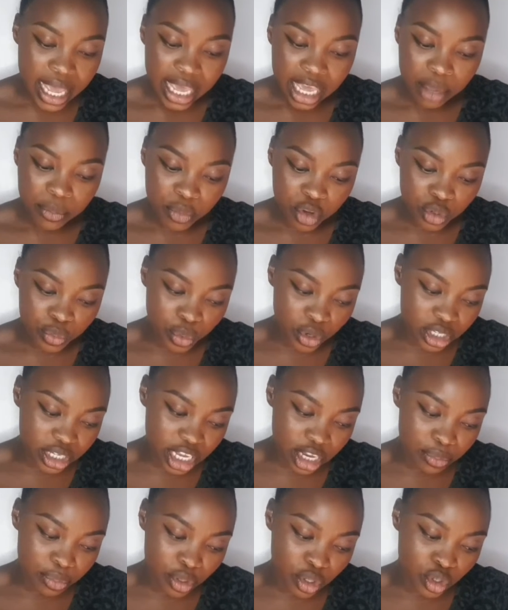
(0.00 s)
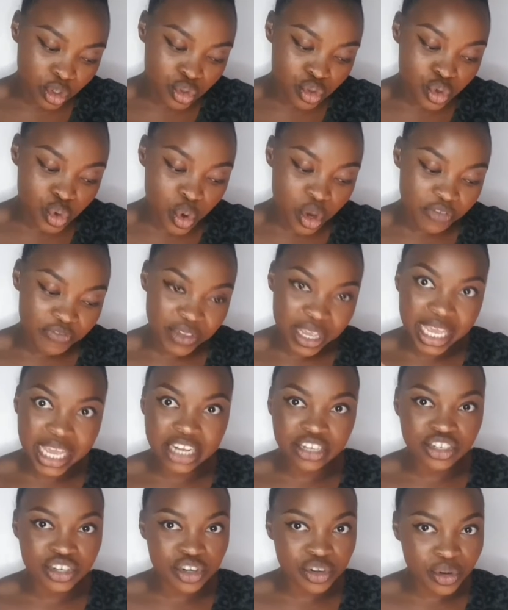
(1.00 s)
A mood board can be used to convey a
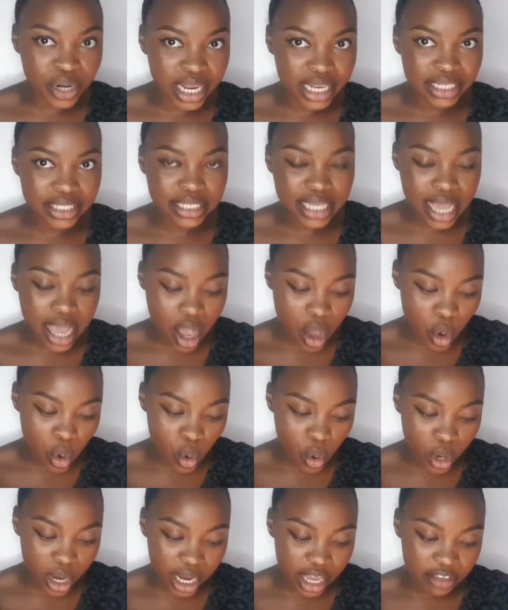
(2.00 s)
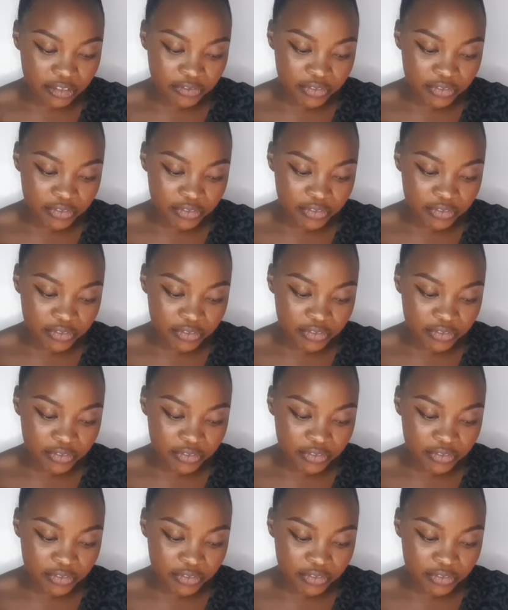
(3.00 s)
general idea or a